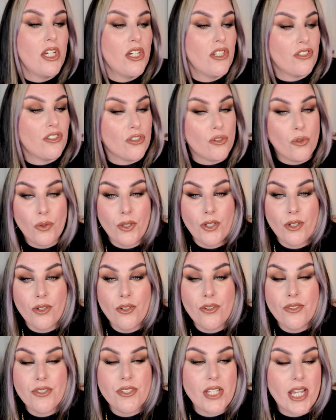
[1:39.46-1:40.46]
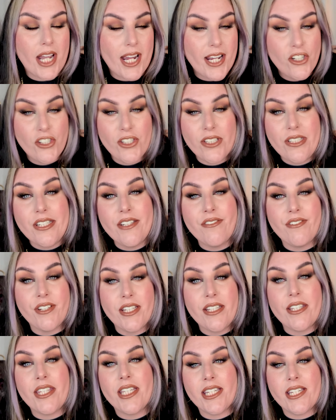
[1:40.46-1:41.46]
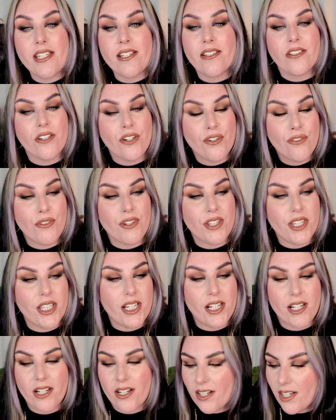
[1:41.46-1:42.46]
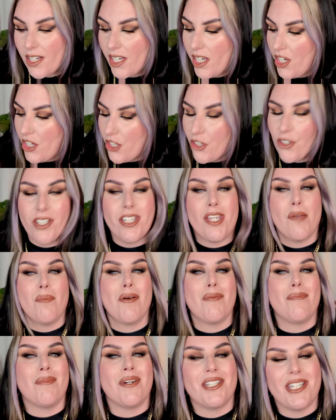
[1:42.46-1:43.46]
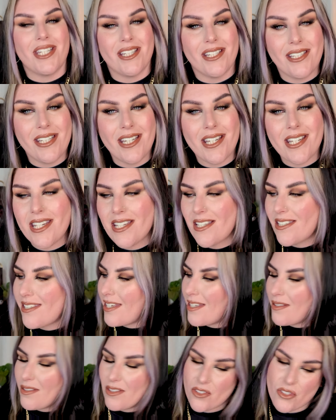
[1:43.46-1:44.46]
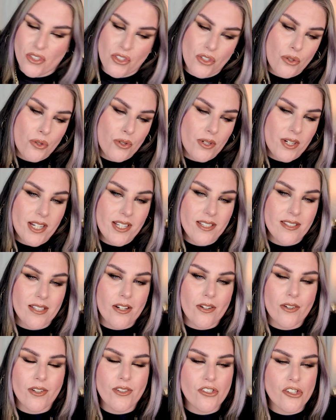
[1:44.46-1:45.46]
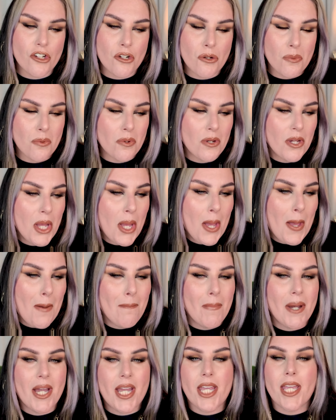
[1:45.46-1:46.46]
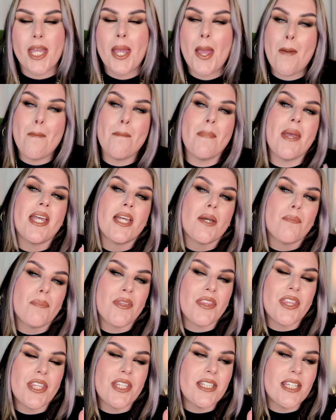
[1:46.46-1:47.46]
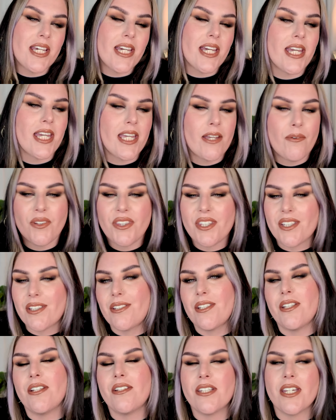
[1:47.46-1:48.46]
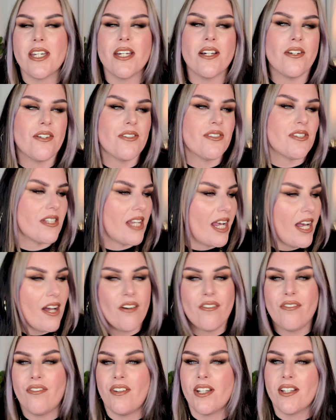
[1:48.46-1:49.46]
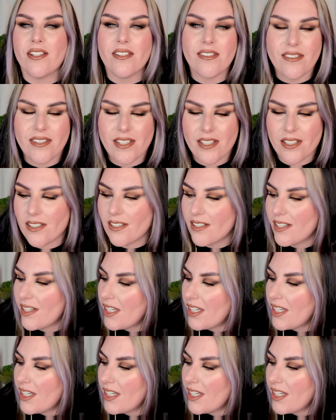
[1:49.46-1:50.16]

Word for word: tutorials, I G T V things over there. You can keep up my day-to-days in the stories. I always show my makeup of the day with the details and outfits and